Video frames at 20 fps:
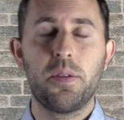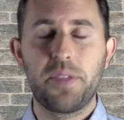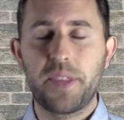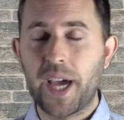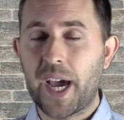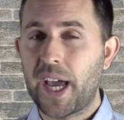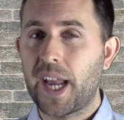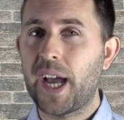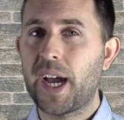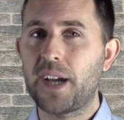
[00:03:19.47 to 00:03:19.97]

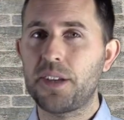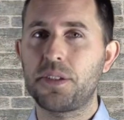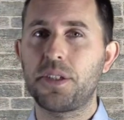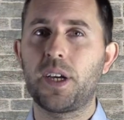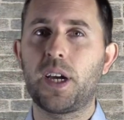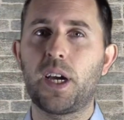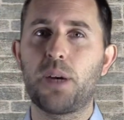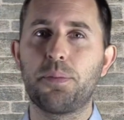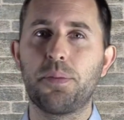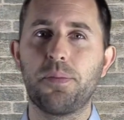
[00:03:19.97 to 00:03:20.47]
That has
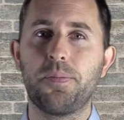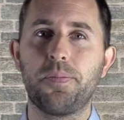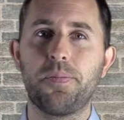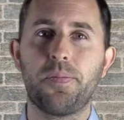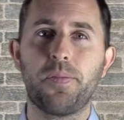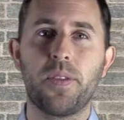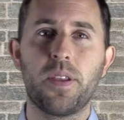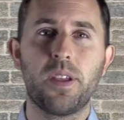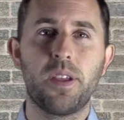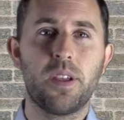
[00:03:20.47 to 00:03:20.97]
to happen.
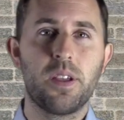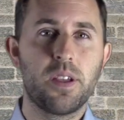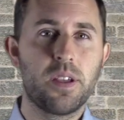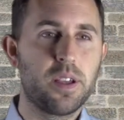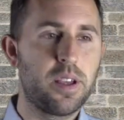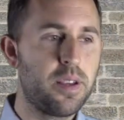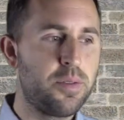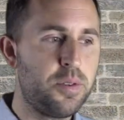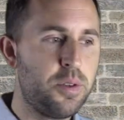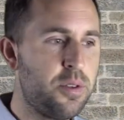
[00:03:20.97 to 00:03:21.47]

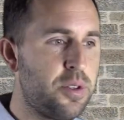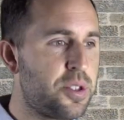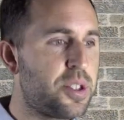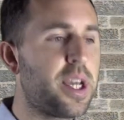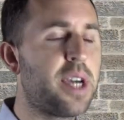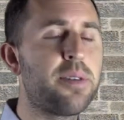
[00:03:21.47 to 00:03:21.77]
If you just